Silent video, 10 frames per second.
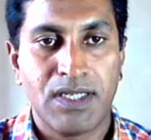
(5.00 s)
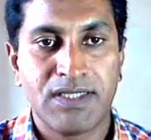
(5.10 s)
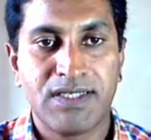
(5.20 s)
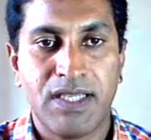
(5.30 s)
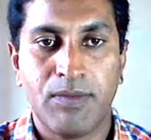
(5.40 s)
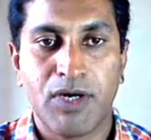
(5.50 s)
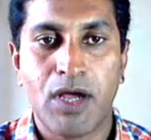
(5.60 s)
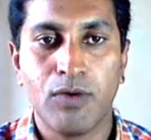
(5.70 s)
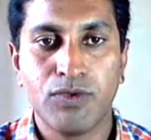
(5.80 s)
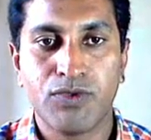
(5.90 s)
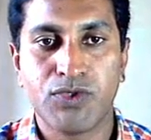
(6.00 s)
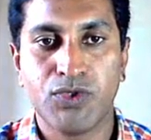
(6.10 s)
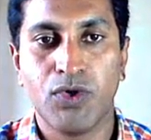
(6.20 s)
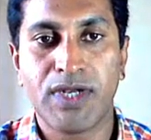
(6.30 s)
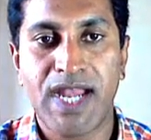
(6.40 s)
Let's see about how to
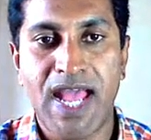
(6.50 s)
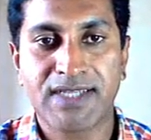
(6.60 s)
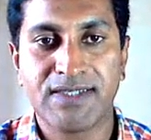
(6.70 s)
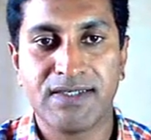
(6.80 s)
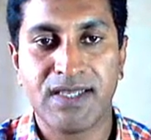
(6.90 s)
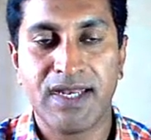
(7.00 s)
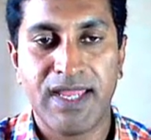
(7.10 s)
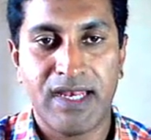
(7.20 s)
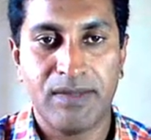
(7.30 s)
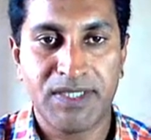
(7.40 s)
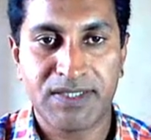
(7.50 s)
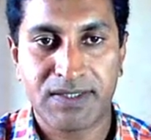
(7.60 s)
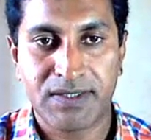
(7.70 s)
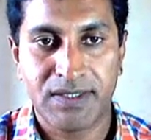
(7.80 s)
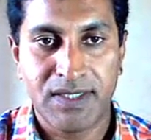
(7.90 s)
store and access array
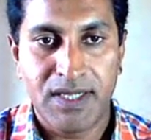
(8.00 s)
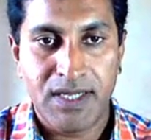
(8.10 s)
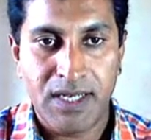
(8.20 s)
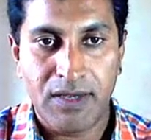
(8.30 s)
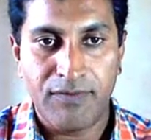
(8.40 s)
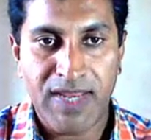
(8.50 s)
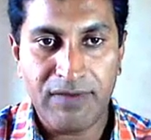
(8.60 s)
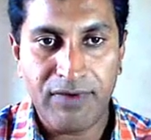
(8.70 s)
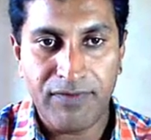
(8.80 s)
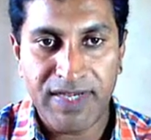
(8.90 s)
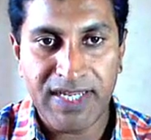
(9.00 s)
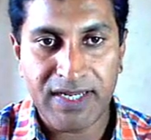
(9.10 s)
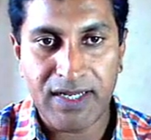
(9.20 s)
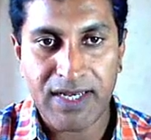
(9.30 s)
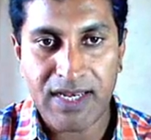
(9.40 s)
elements. Now, whenever we
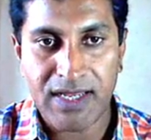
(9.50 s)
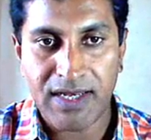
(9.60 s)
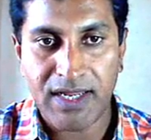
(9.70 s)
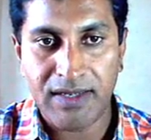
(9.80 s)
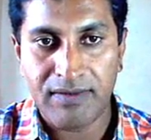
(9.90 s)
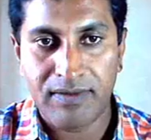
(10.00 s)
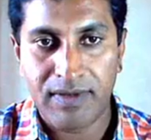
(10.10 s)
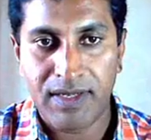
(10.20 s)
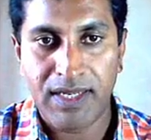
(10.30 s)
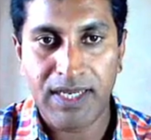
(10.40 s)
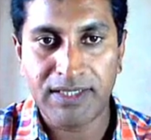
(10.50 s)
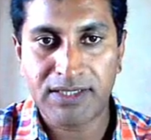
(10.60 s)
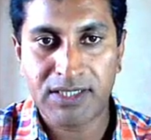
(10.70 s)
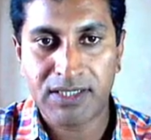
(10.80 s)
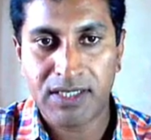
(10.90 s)
declare an array
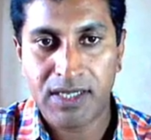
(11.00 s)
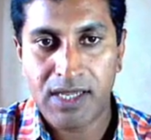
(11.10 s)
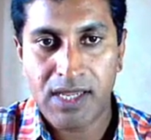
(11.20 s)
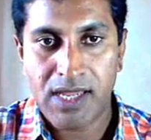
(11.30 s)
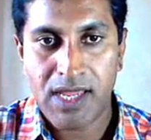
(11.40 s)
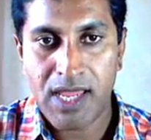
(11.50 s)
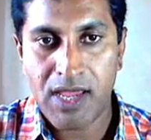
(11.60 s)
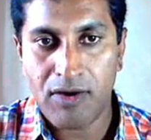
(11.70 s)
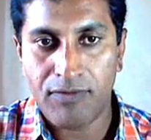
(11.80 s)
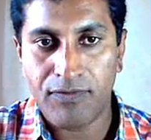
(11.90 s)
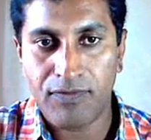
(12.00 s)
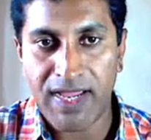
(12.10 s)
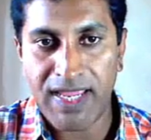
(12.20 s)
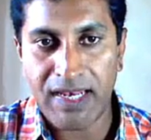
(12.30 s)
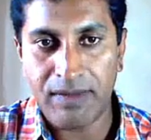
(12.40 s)
int a of
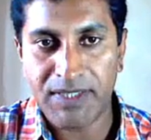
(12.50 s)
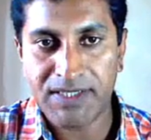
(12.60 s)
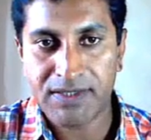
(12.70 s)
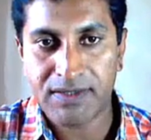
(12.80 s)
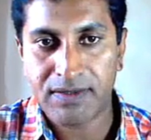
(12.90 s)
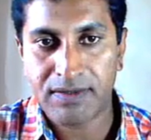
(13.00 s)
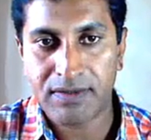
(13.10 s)
5 elements,